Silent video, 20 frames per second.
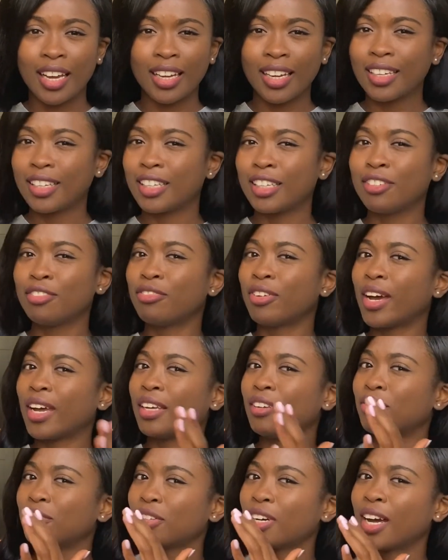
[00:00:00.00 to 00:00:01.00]
if I
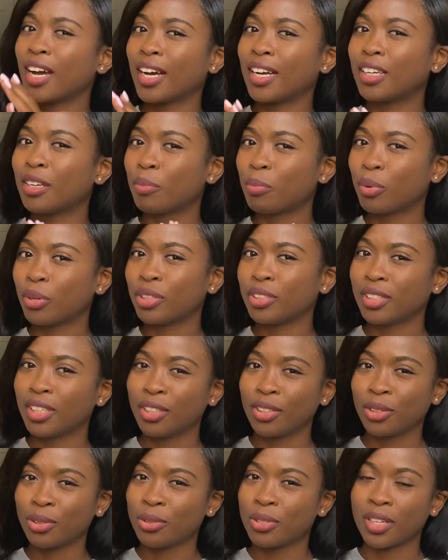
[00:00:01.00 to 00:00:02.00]
even had a pointed
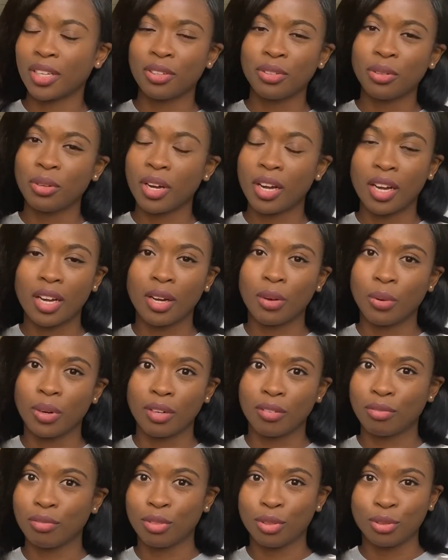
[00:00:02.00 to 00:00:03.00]
nose, I don't know how I would
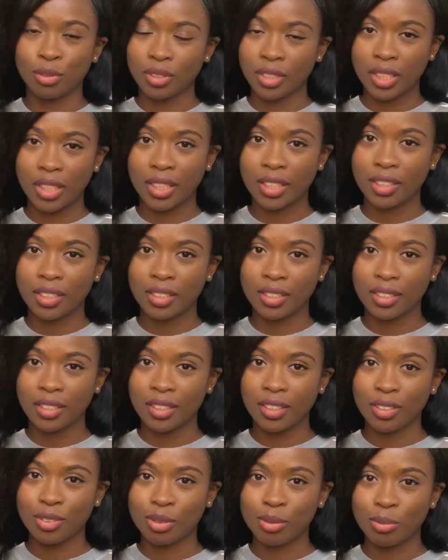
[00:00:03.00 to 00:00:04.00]
have looked like,
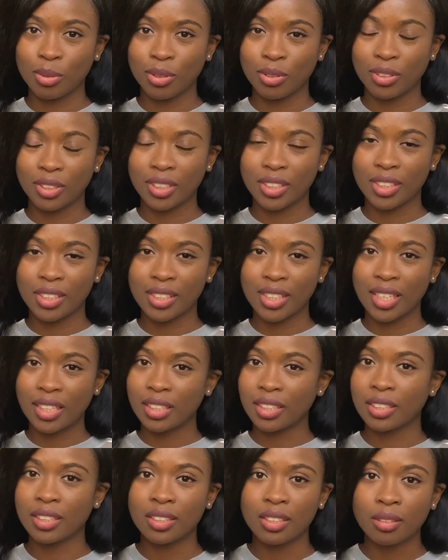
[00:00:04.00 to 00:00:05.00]
to be honest.
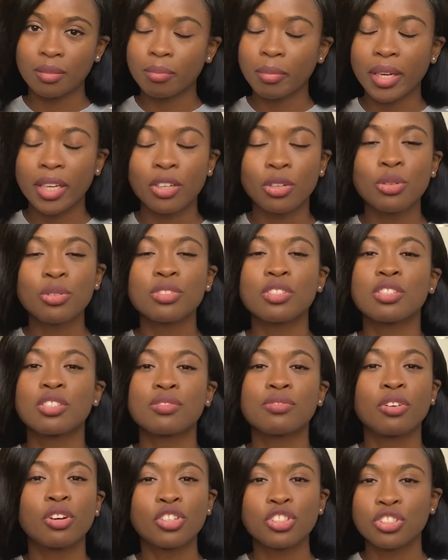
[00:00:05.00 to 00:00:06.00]
And my nose is
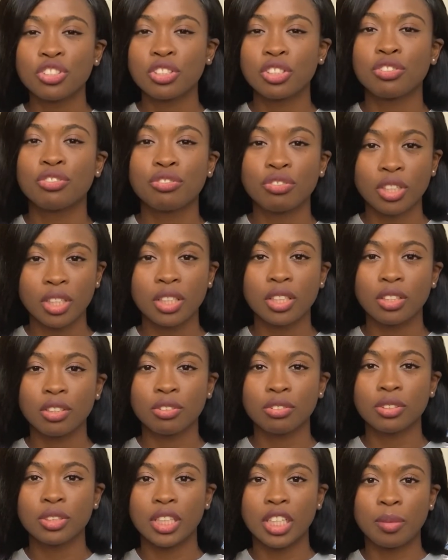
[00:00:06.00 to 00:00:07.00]
functioning really
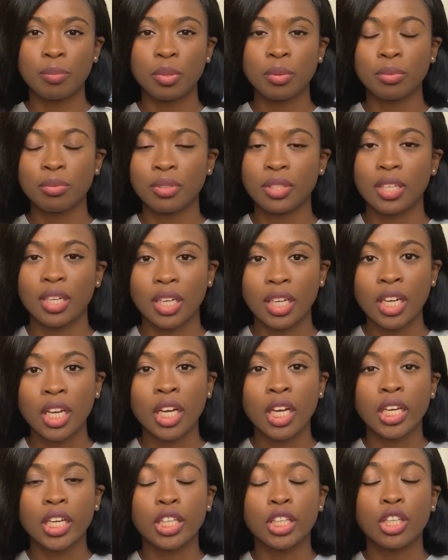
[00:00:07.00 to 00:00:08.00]
good. There are people that
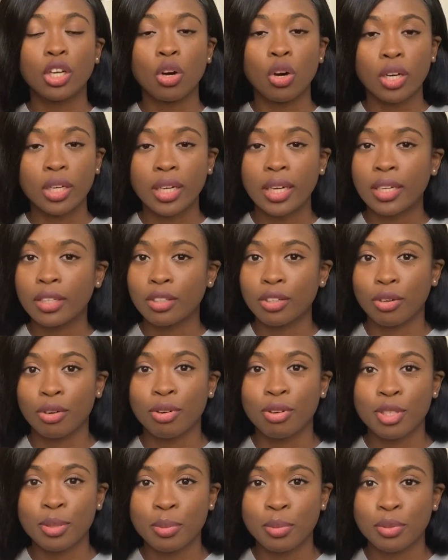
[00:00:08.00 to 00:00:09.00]
they're in the
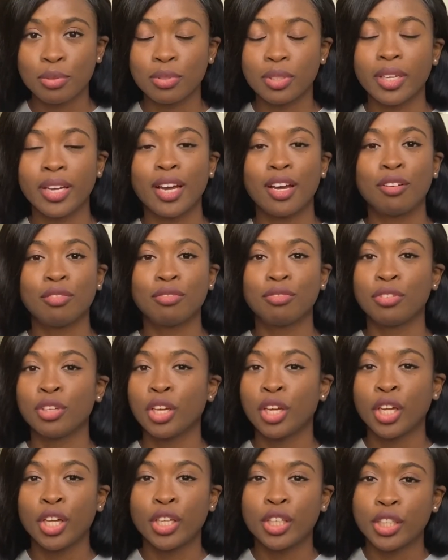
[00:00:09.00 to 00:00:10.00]
hospital. They have
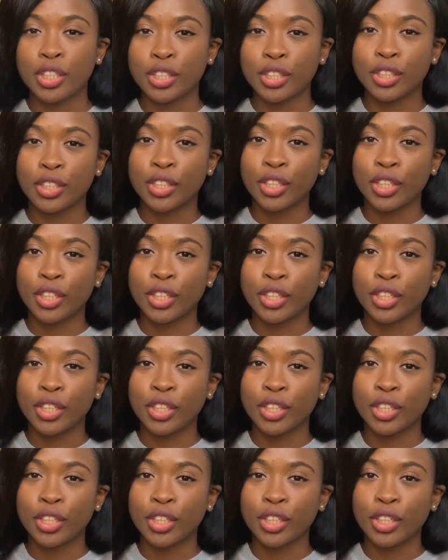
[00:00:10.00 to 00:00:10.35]
the